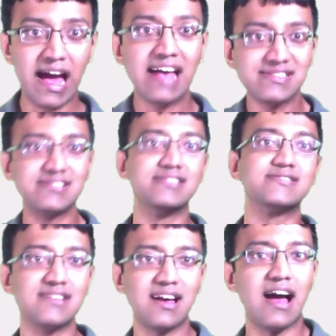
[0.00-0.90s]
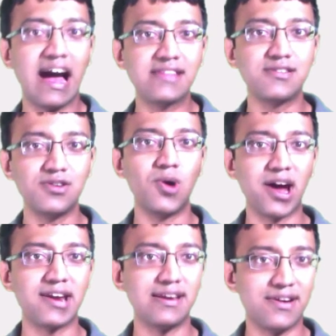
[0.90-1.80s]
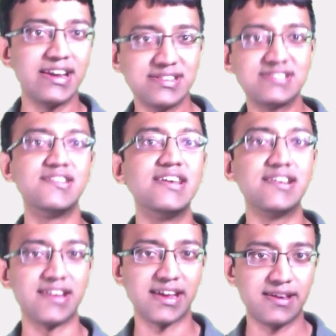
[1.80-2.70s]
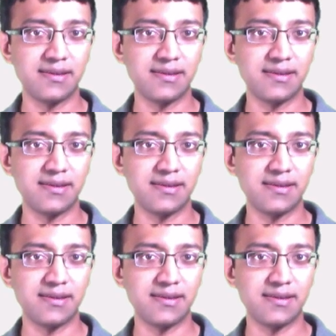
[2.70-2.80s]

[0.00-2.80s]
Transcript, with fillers: ask this other URL, right? It's a redirect.